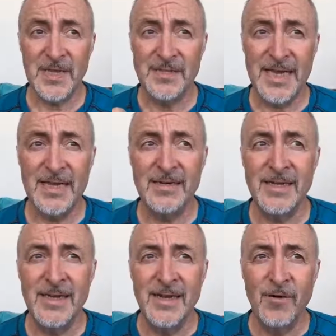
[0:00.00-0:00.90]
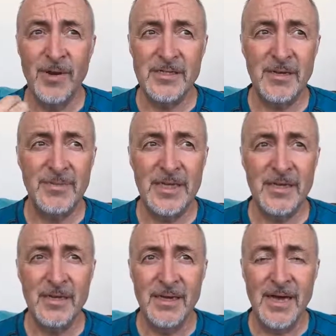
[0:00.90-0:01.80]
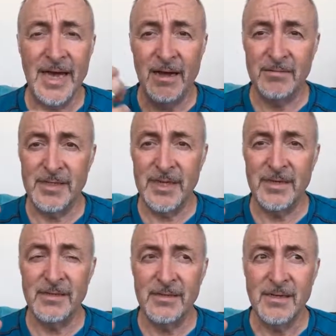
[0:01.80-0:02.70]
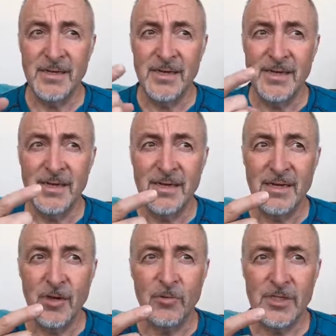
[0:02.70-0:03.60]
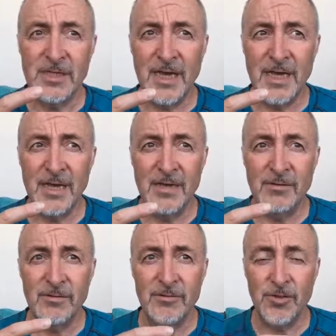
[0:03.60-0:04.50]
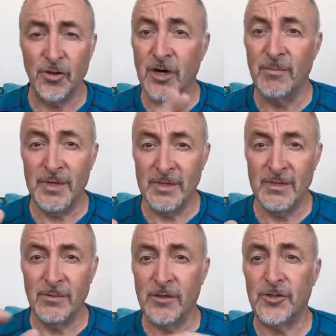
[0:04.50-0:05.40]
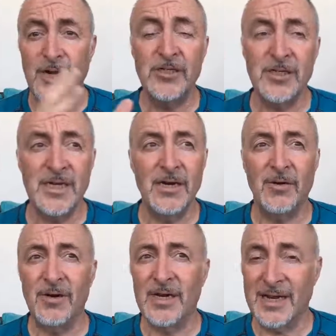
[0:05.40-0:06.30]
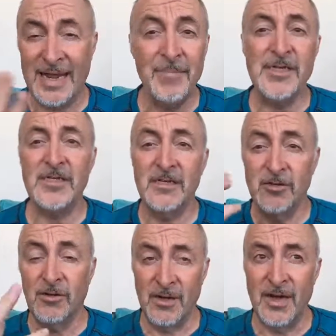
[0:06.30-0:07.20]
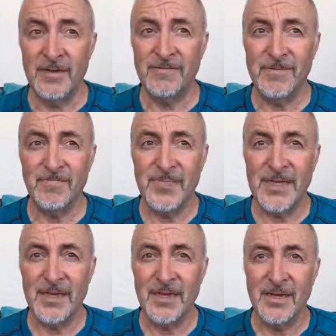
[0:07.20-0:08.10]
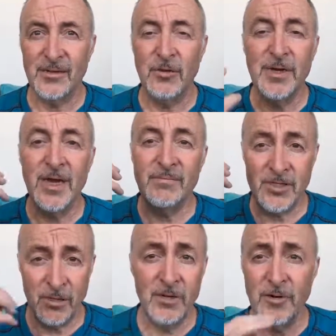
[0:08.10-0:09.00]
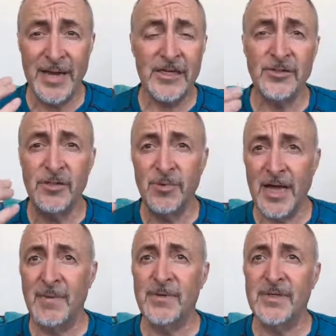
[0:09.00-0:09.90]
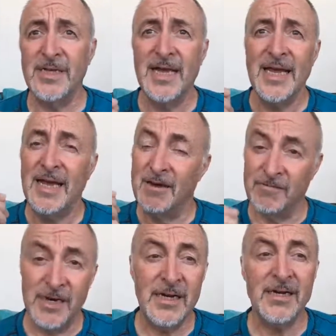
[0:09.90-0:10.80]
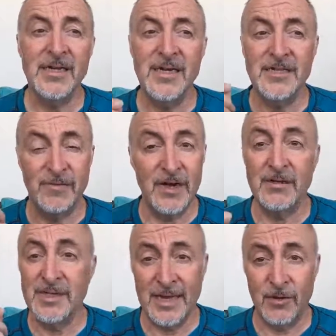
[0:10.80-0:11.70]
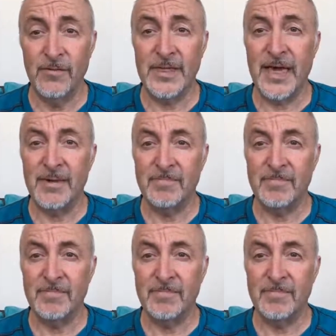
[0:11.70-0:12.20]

Then, when something out there causes a trauma or a tragedy or a calamity in your life, you become totally reactionary to what happened, and frankly, it's very hard to get over that.